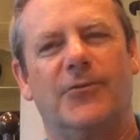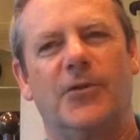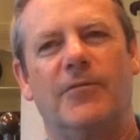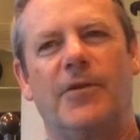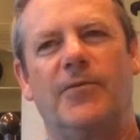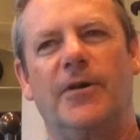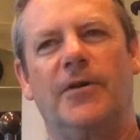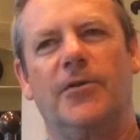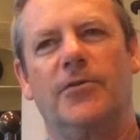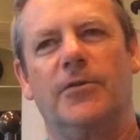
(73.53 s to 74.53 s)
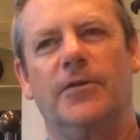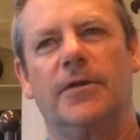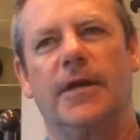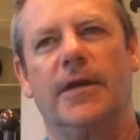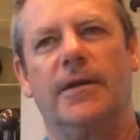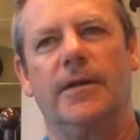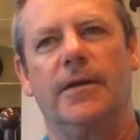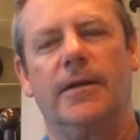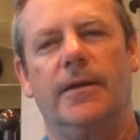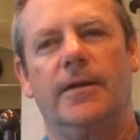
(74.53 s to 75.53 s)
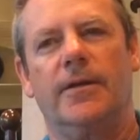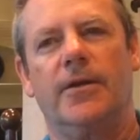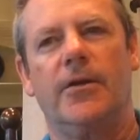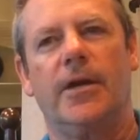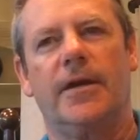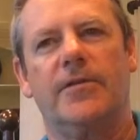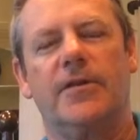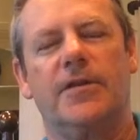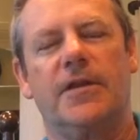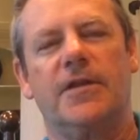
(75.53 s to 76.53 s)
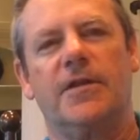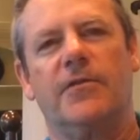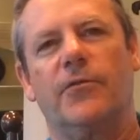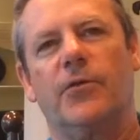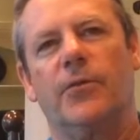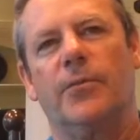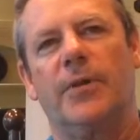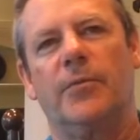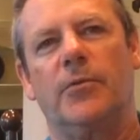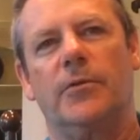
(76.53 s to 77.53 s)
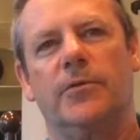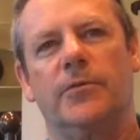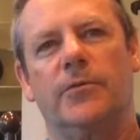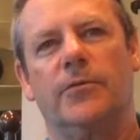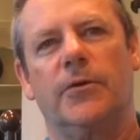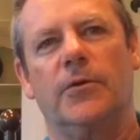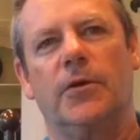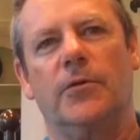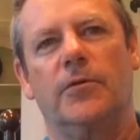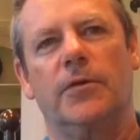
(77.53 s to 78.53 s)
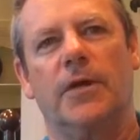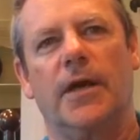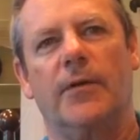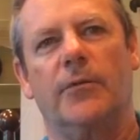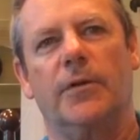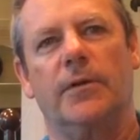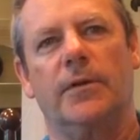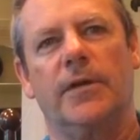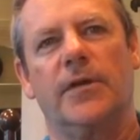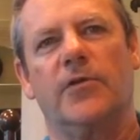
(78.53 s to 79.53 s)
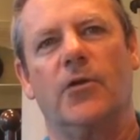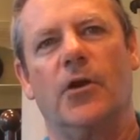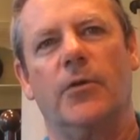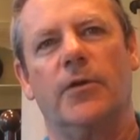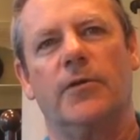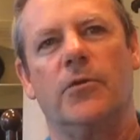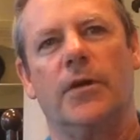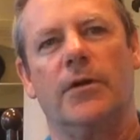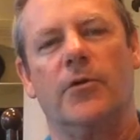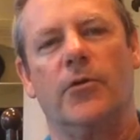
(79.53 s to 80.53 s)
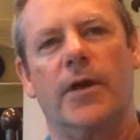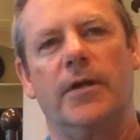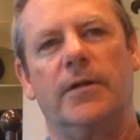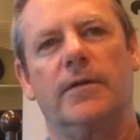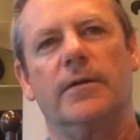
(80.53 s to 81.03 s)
When have I felt closest to God? You know, I guess it's easy for people to feel close to God when things are always going great.